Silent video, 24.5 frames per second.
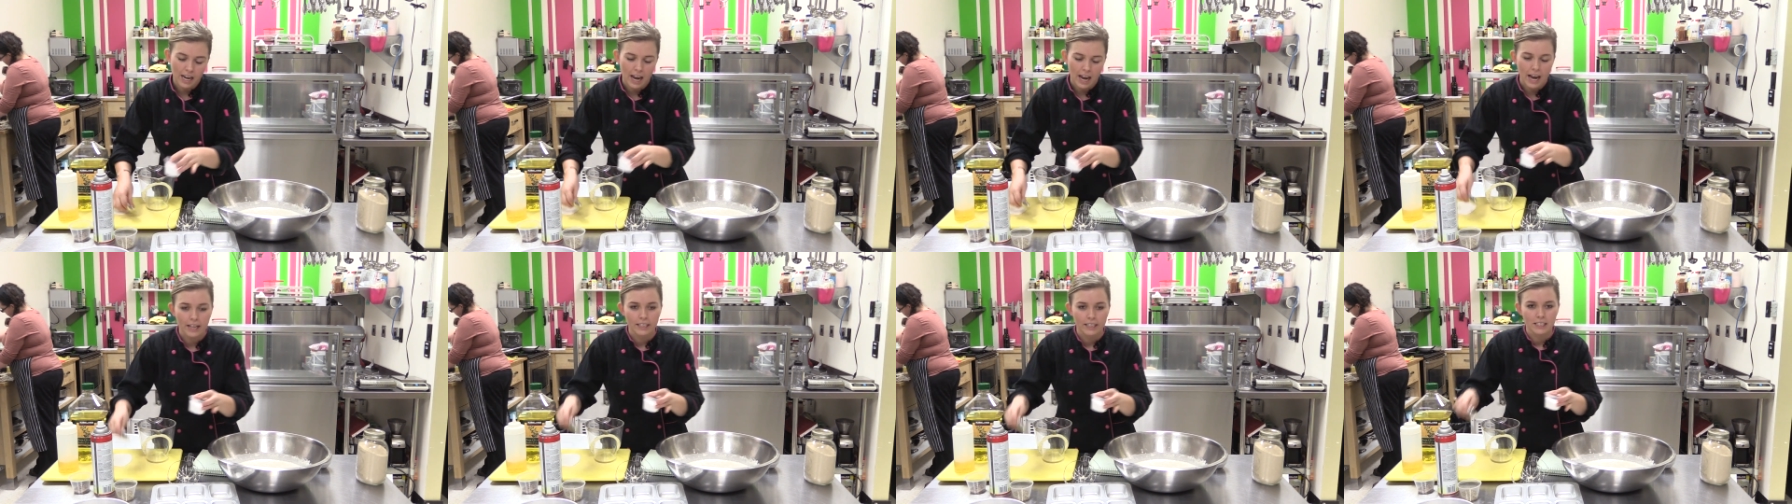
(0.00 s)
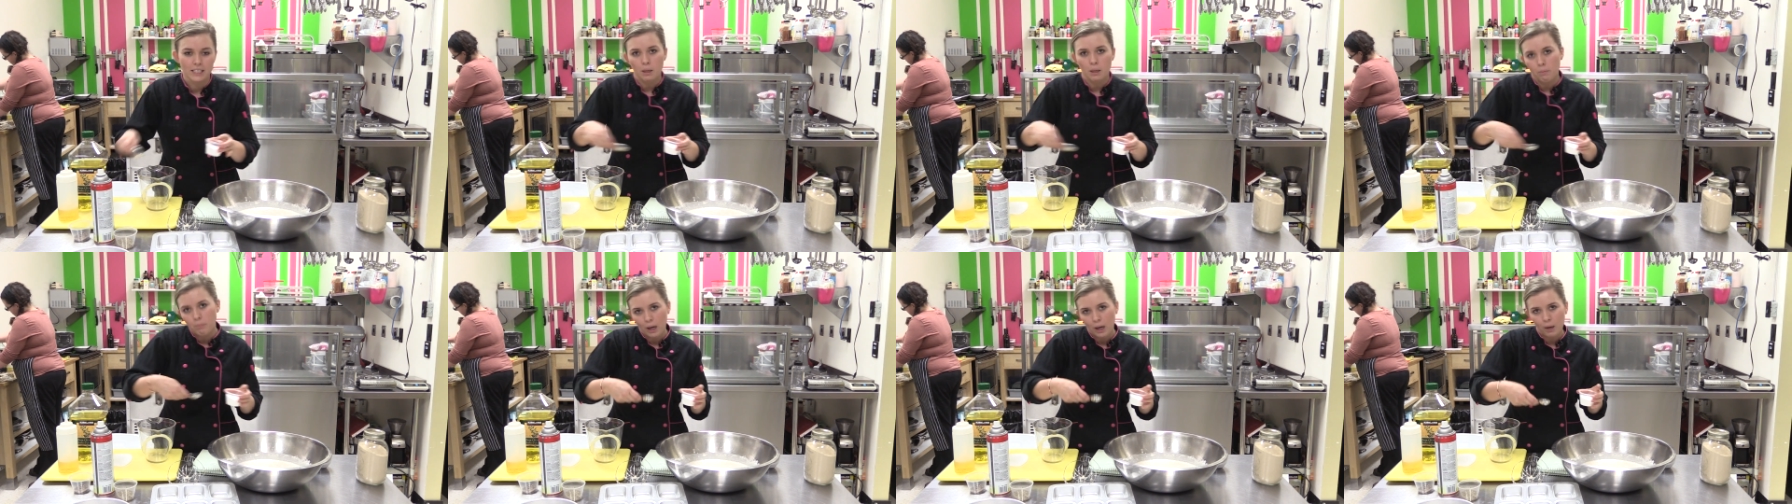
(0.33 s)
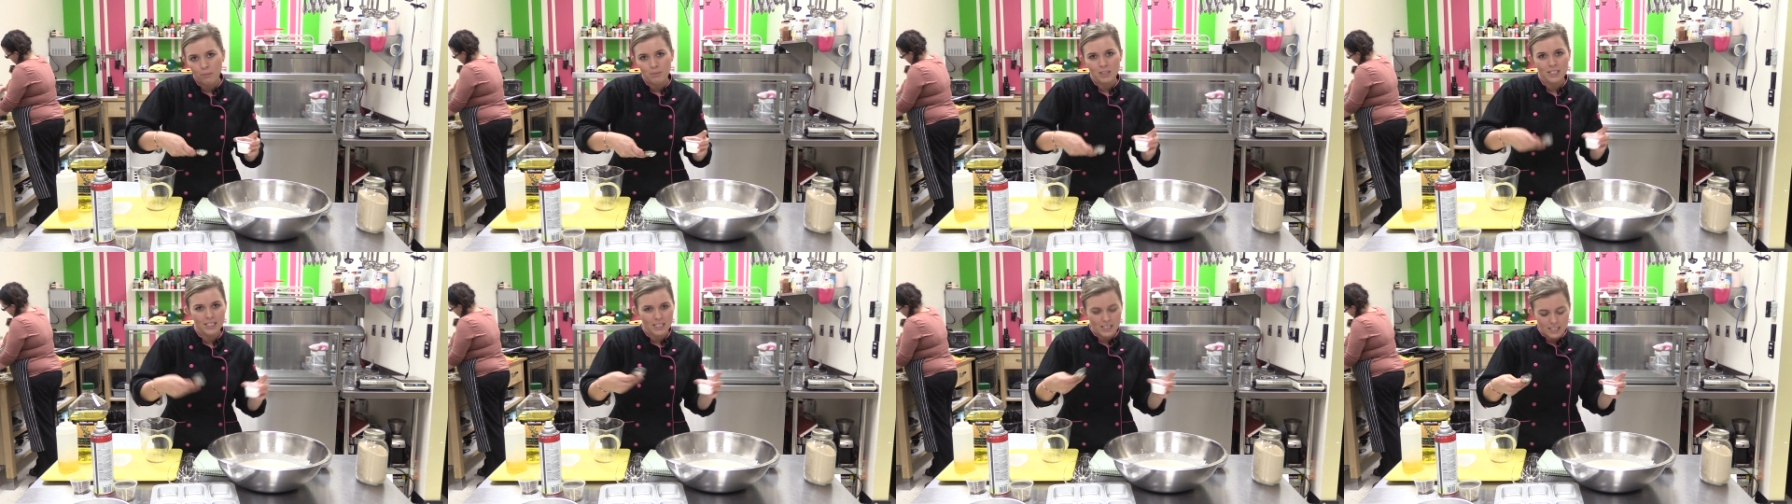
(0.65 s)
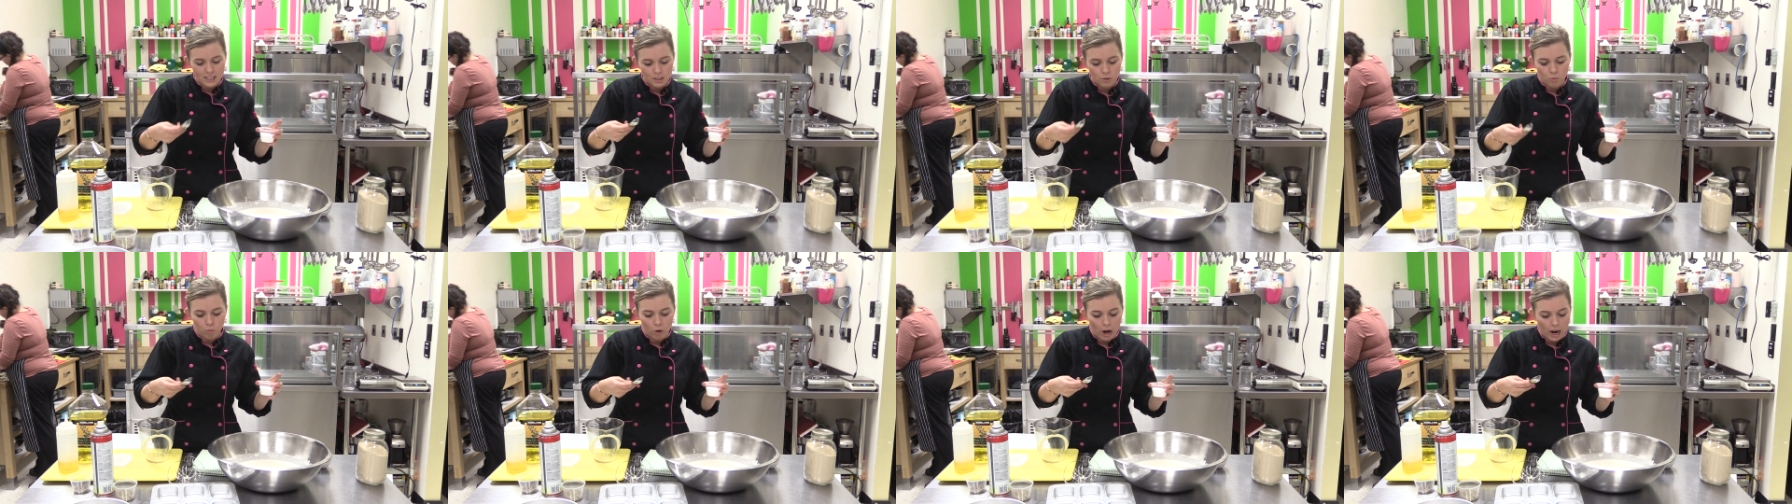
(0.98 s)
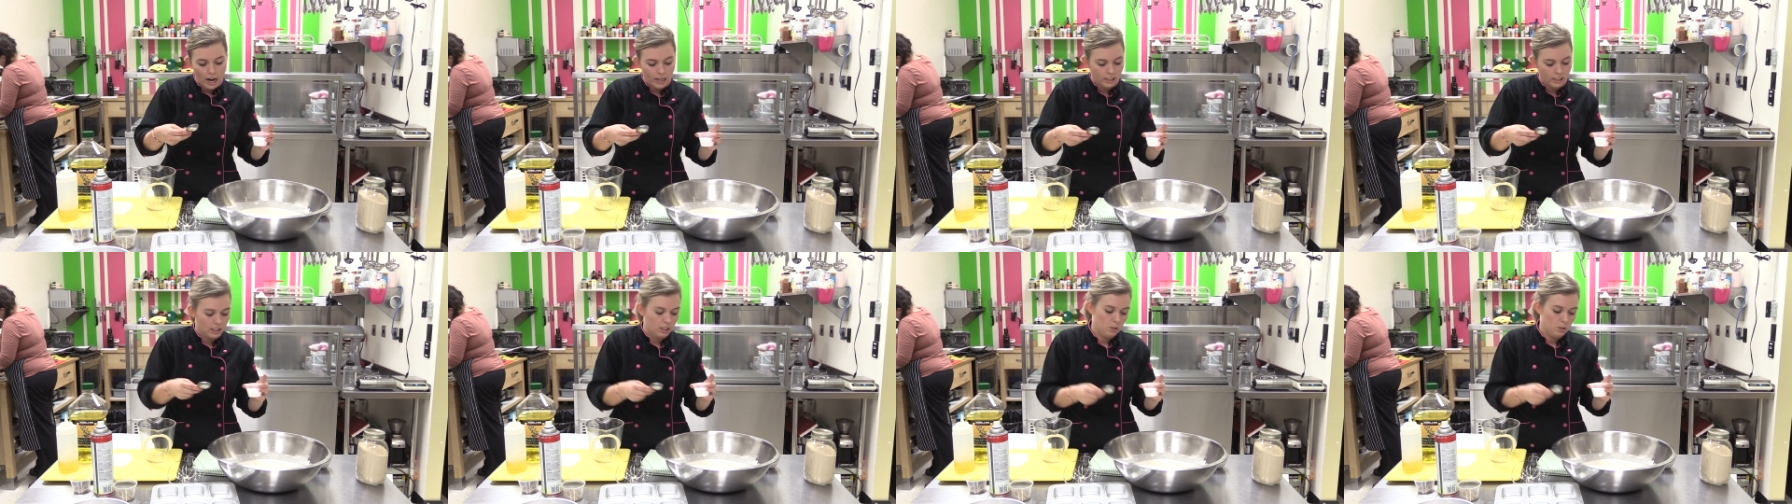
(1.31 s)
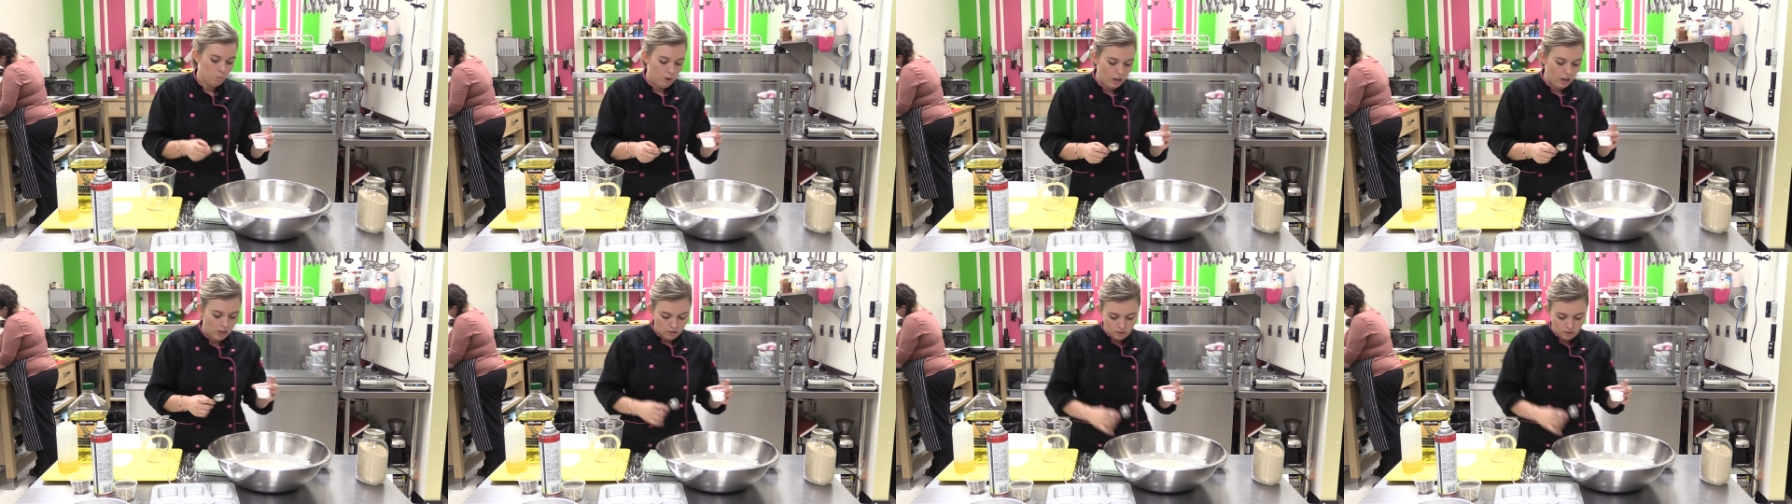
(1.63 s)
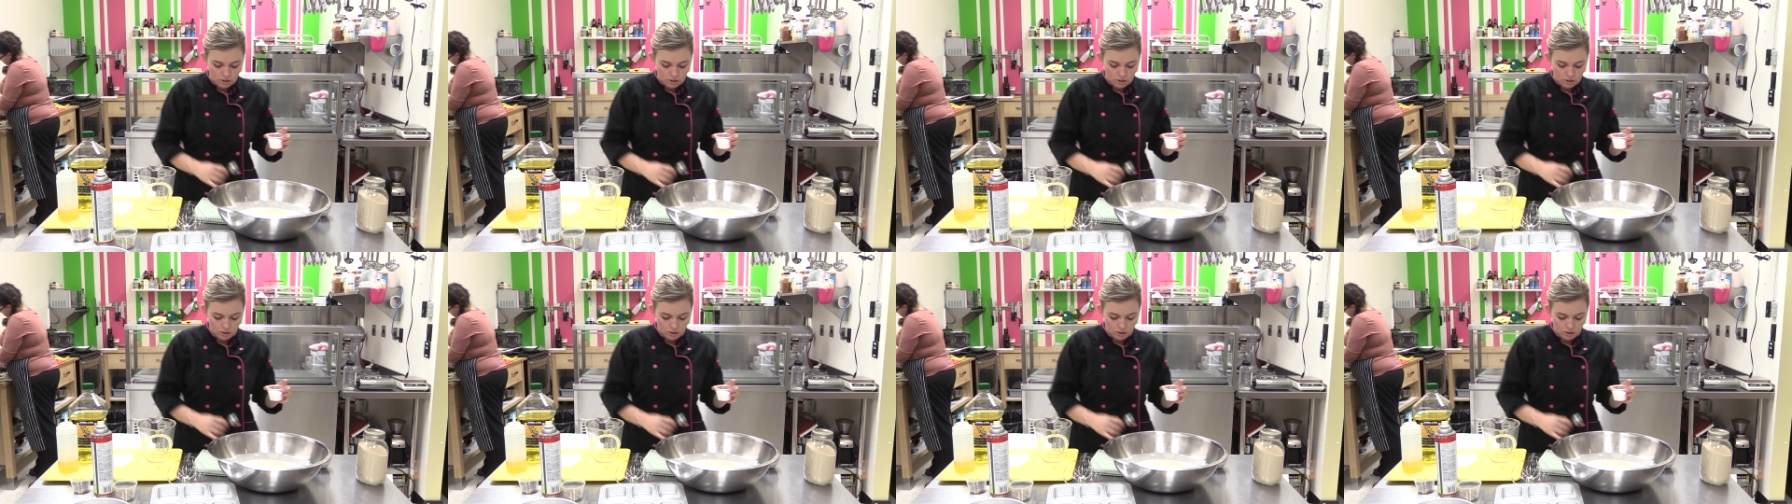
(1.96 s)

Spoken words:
and sometimes it doesn't rise as well.